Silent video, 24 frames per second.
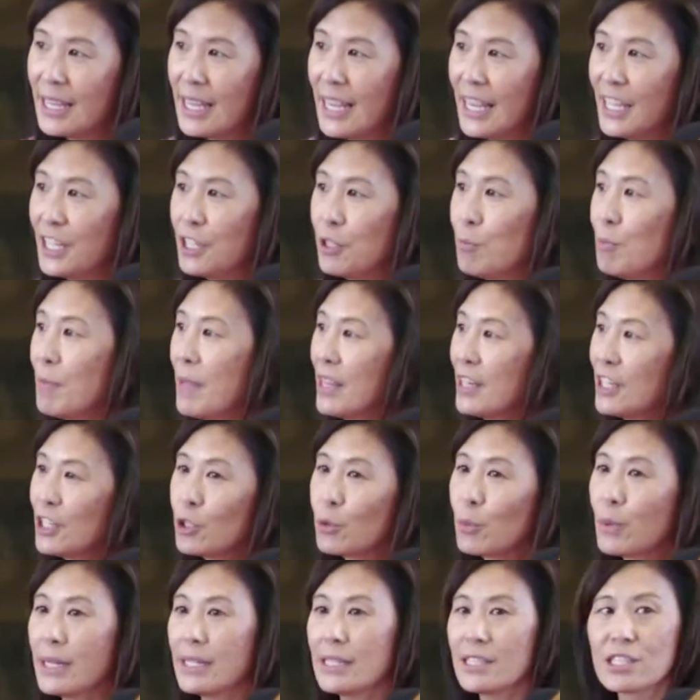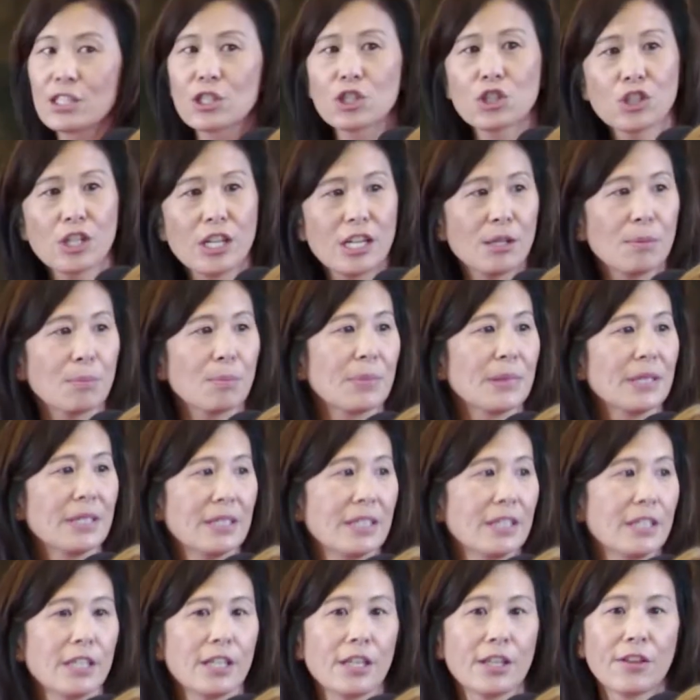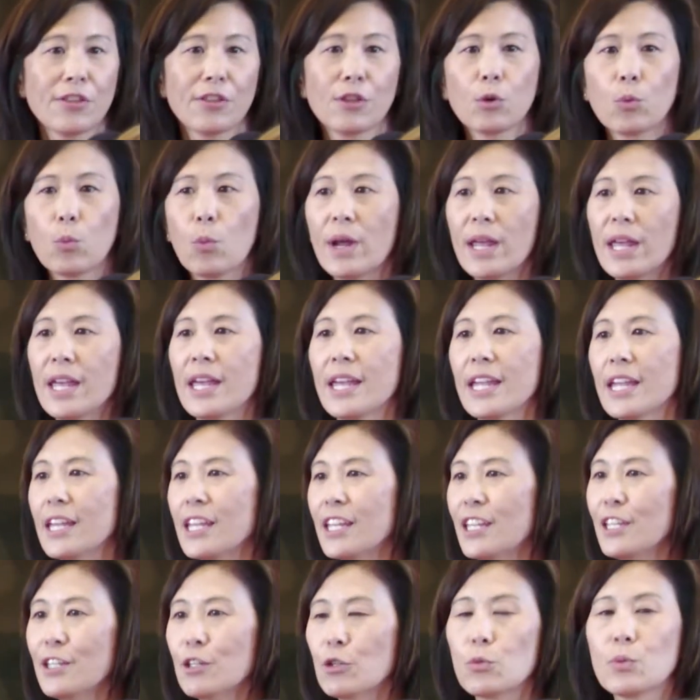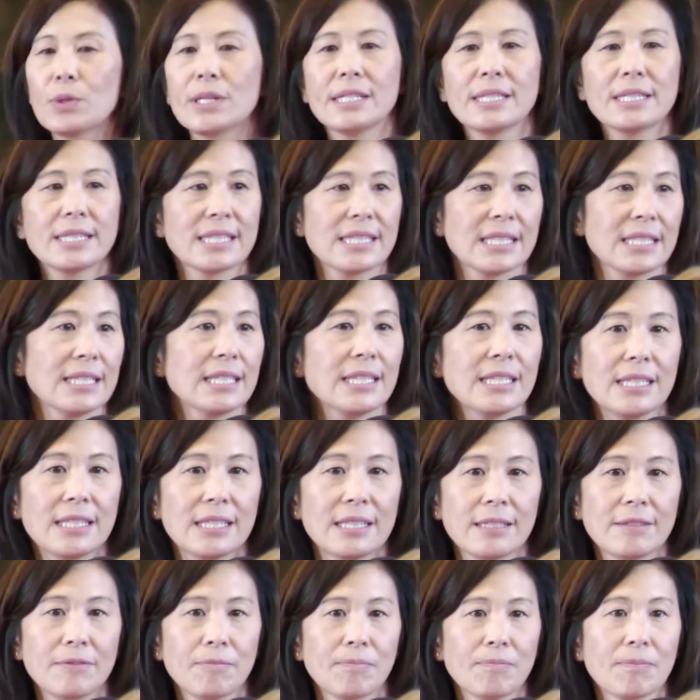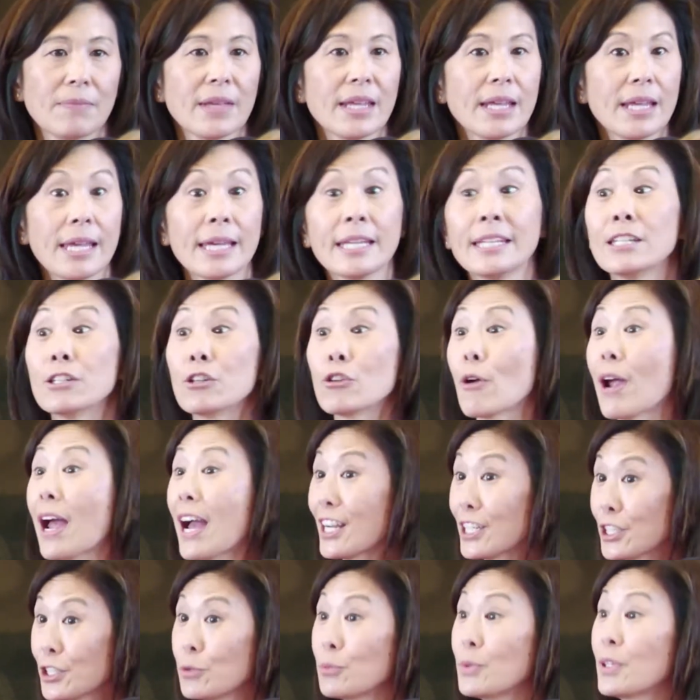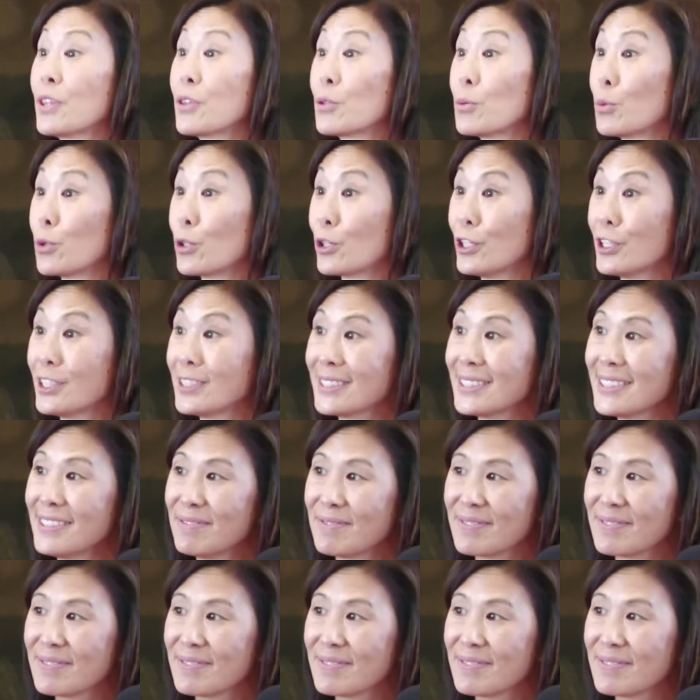and in many ways shape the way we see and interact with the world.